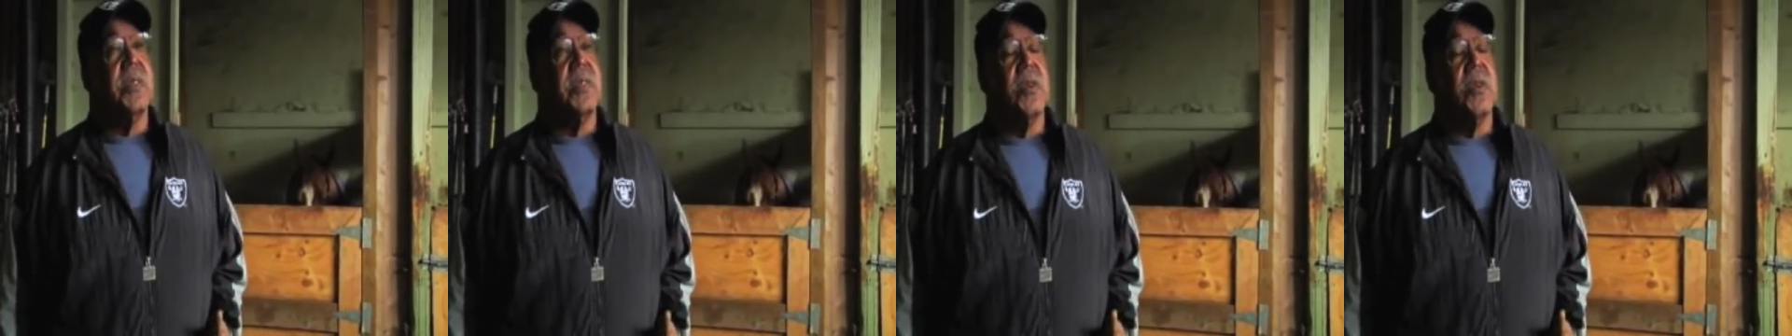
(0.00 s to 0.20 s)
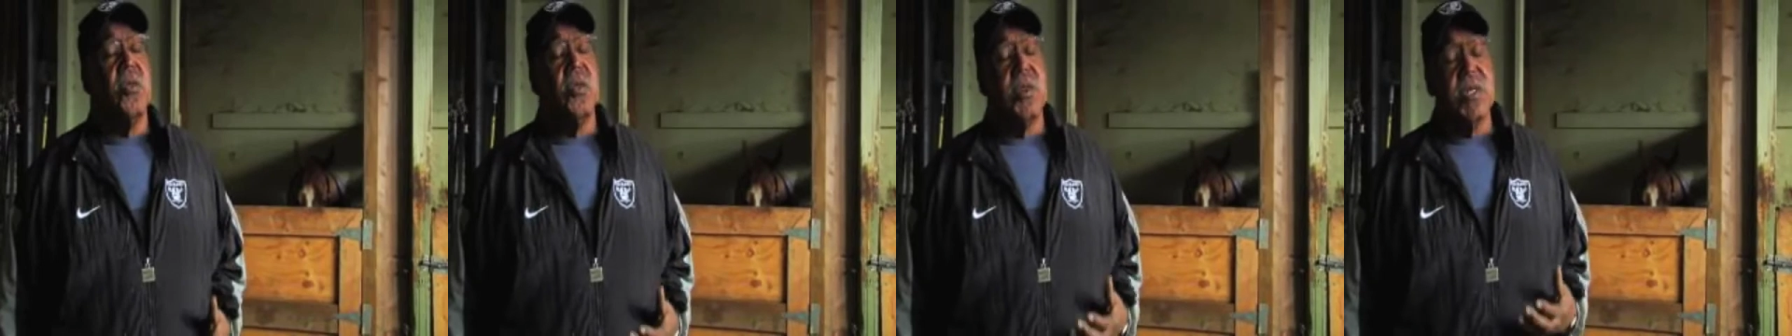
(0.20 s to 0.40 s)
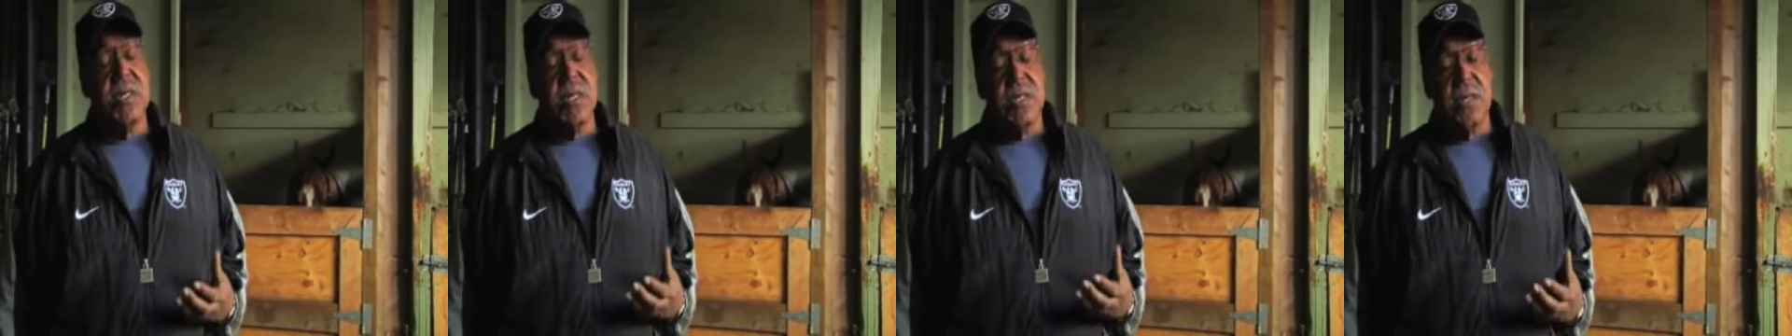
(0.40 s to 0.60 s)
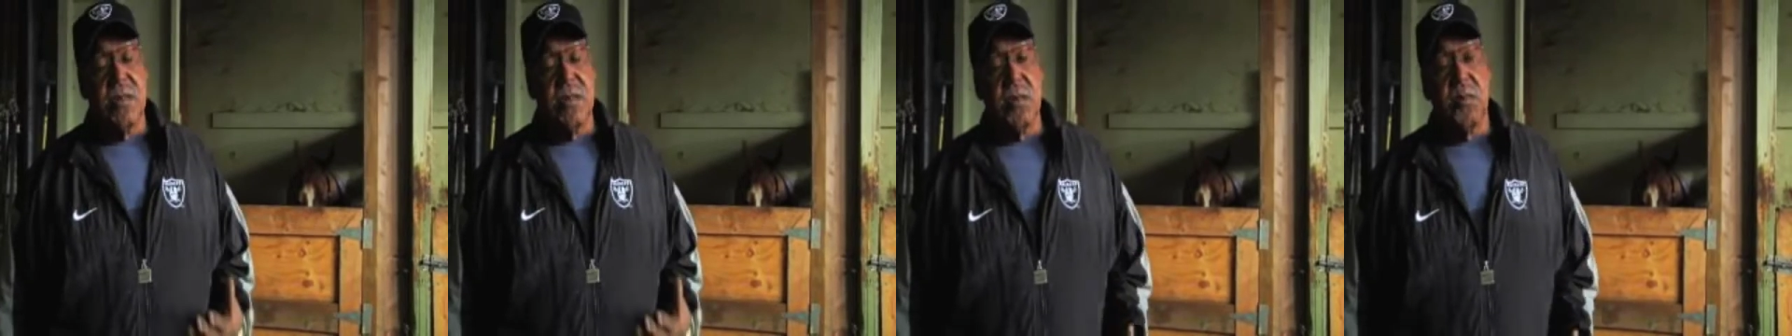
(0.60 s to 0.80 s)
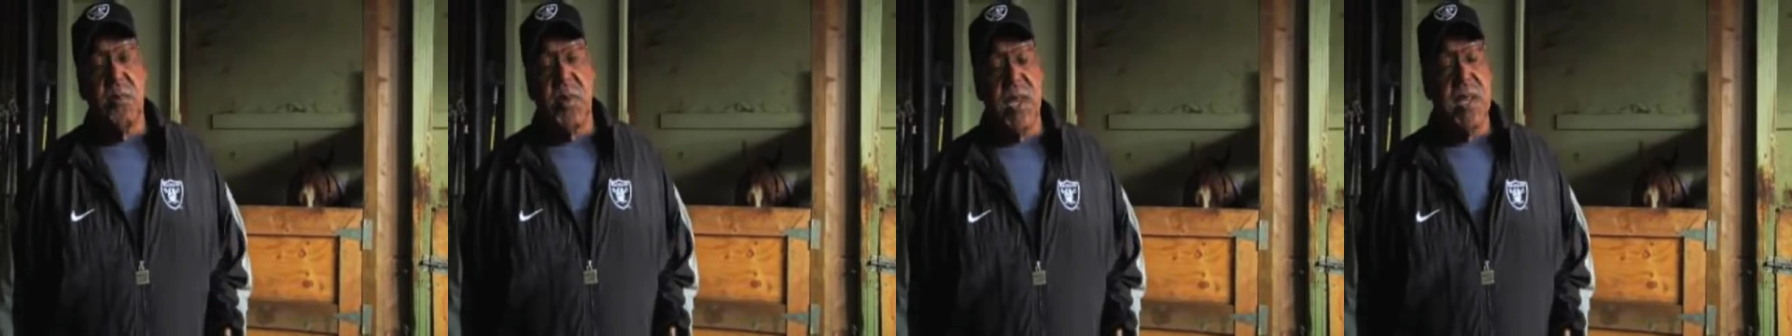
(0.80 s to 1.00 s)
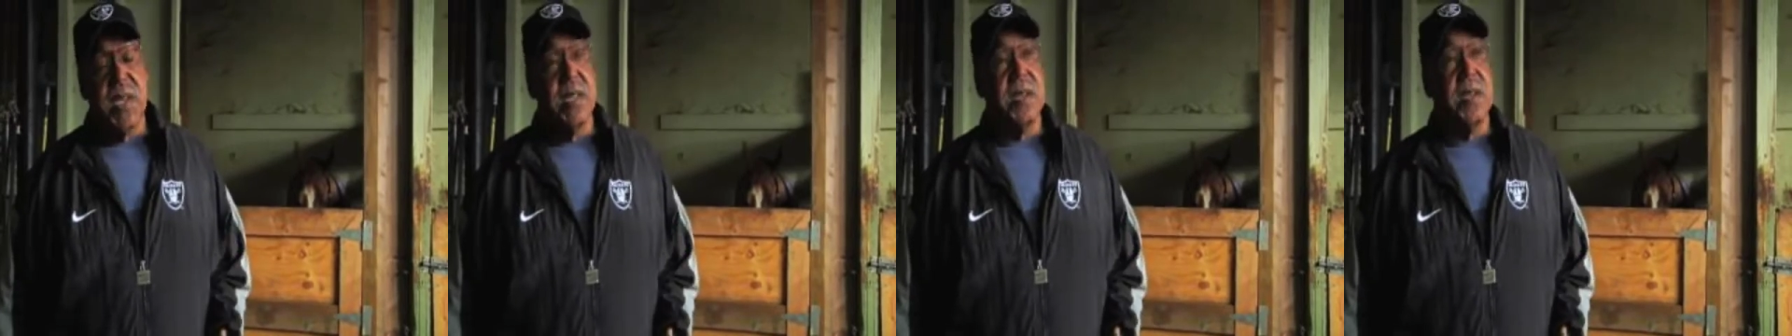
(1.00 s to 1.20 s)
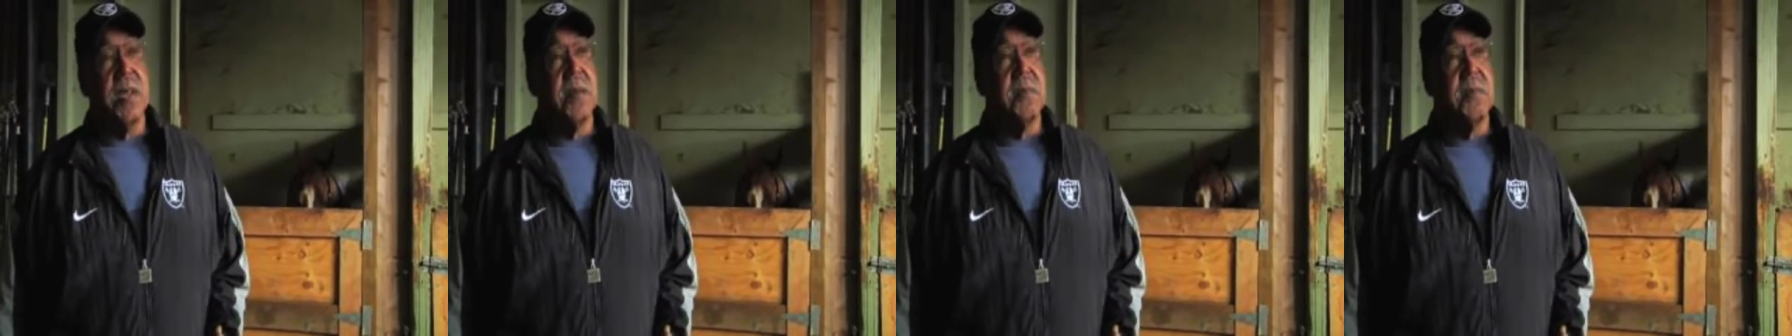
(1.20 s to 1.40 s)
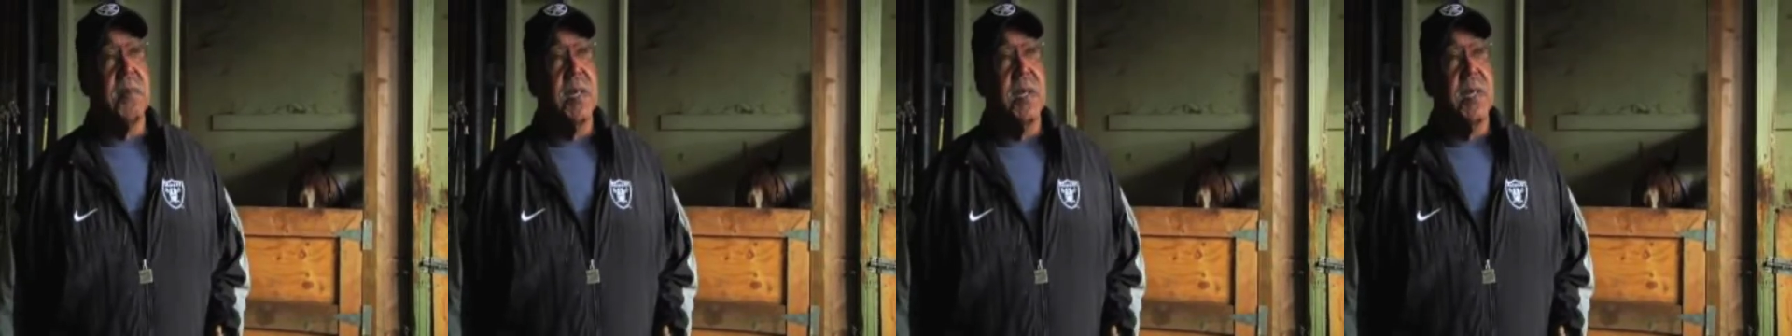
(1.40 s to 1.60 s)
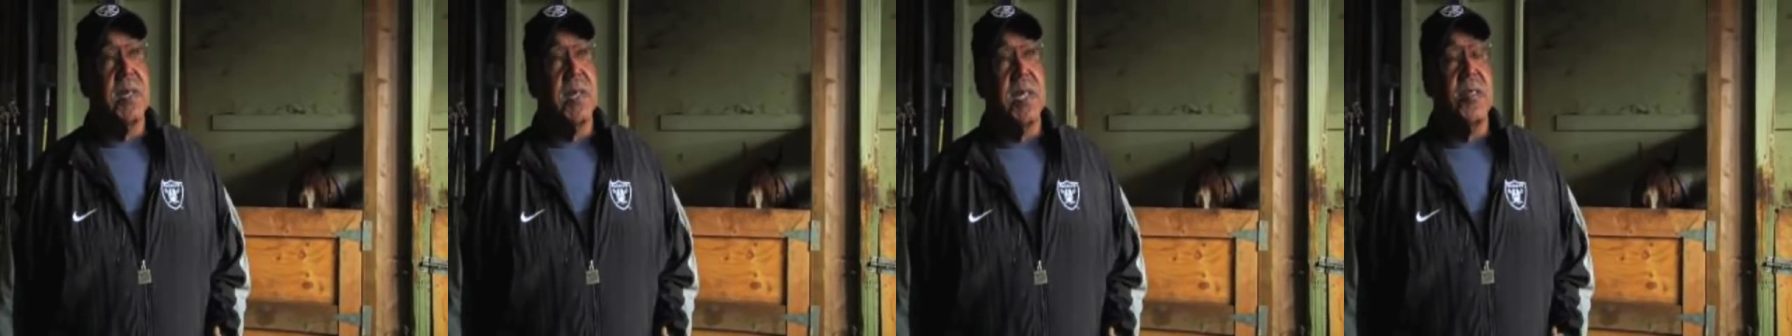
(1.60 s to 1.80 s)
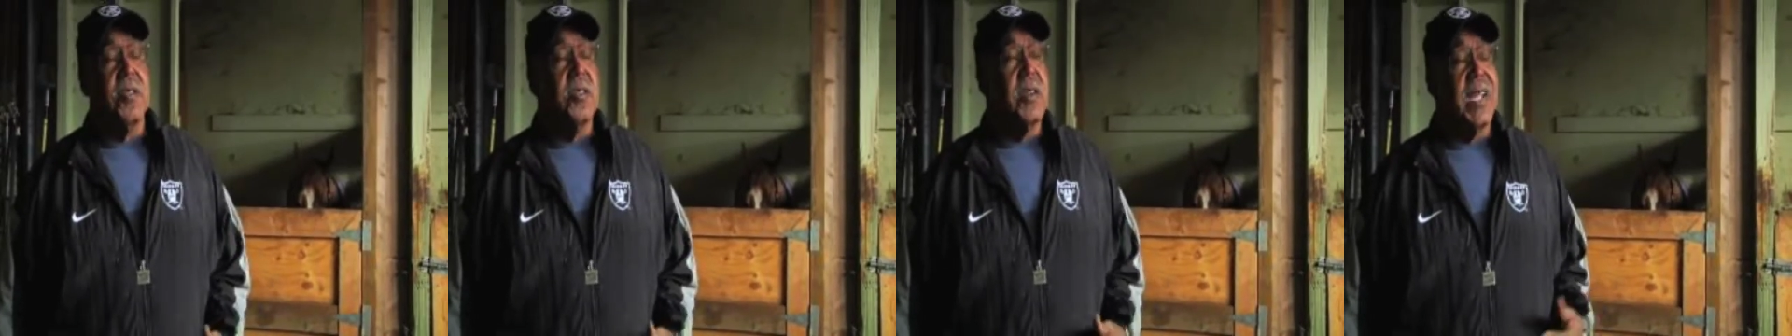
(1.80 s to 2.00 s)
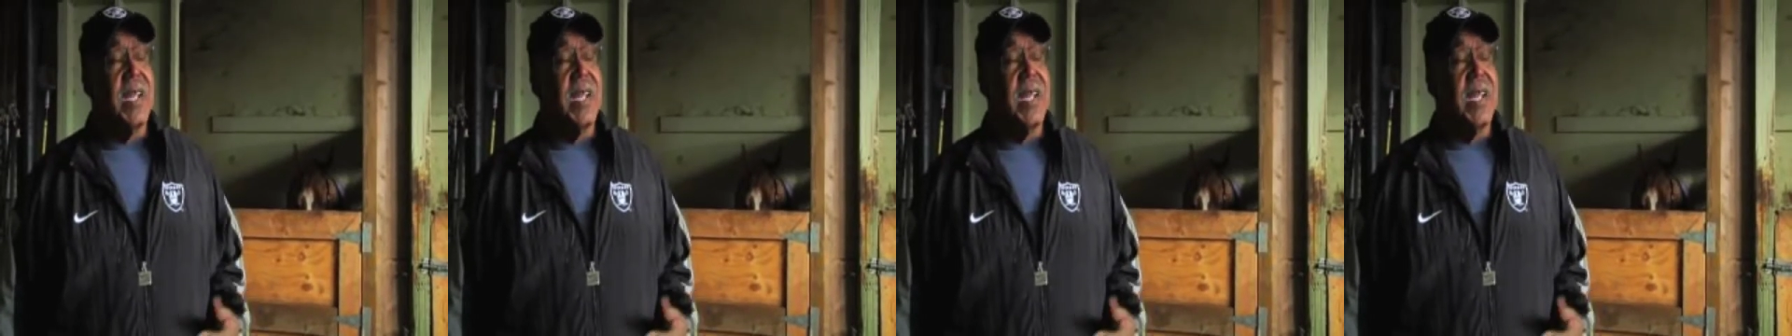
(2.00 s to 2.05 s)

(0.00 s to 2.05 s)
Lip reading: the horse is going to pick it up, and you're